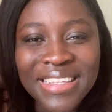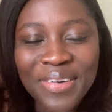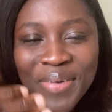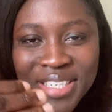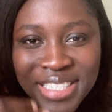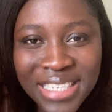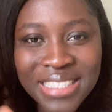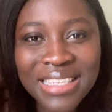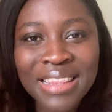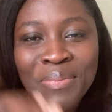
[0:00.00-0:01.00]

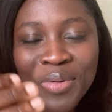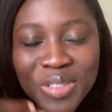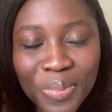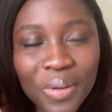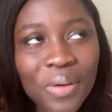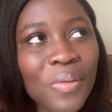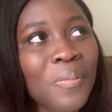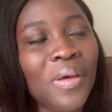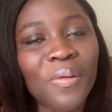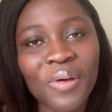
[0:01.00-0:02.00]
questions and the multiple. Oh
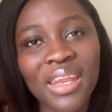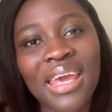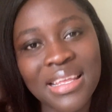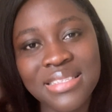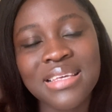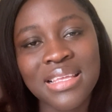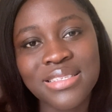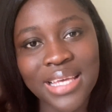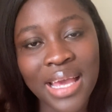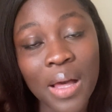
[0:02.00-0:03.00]
my god, it
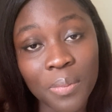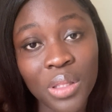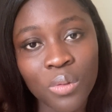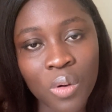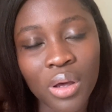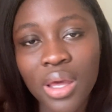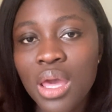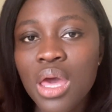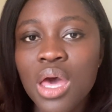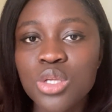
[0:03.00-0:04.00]
can be long.
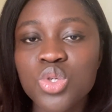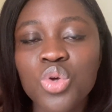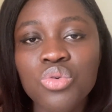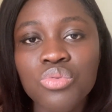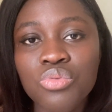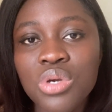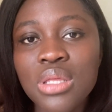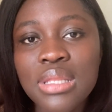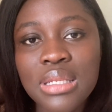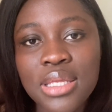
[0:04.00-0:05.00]
And so you
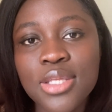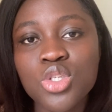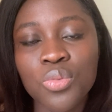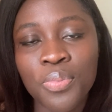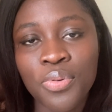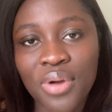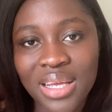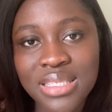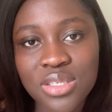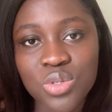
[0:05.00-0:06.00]
really need to
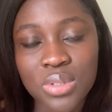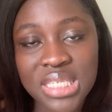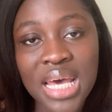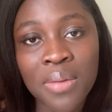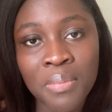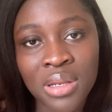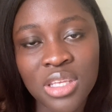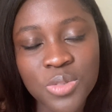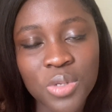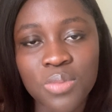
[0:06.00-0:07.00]
practice your time
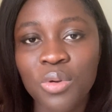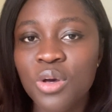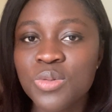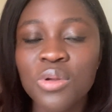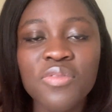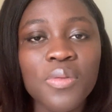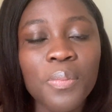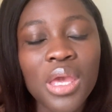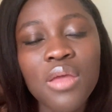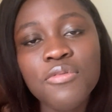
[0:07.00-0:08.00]
management, because one of the
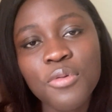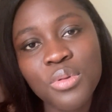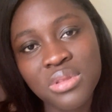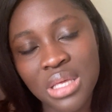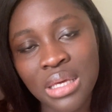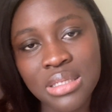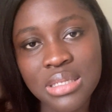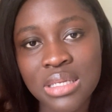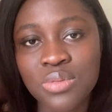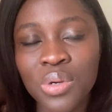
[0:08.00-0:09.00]
painful things
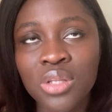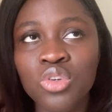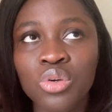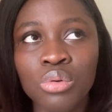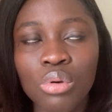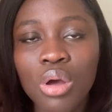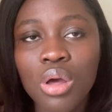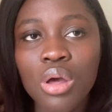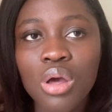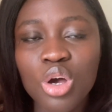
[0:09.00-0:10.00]
is when you
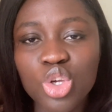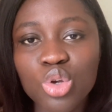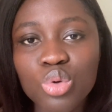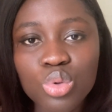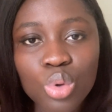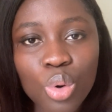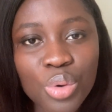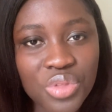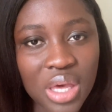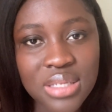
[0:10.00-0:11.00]

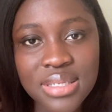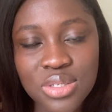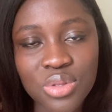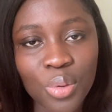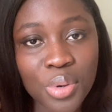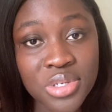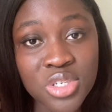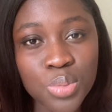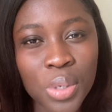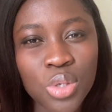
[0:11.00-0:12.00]
know the answers to the
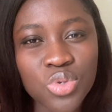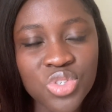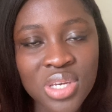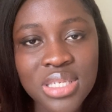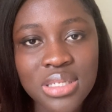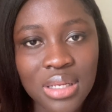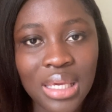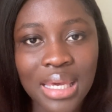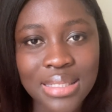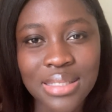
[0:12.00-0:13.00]
questions, but you just
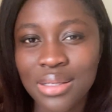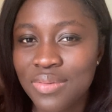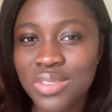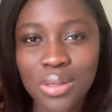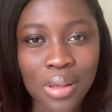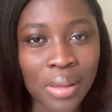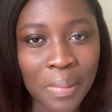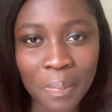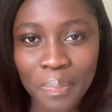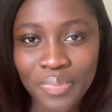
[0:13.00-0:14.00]
didn't get enough
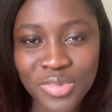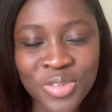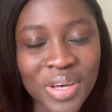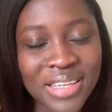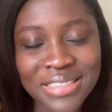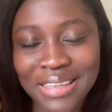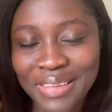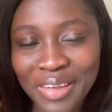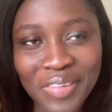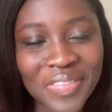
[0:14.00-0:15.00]
time to answer
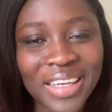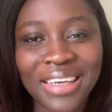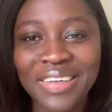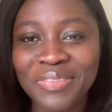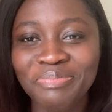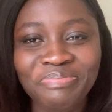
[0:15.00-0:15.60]
them. Like,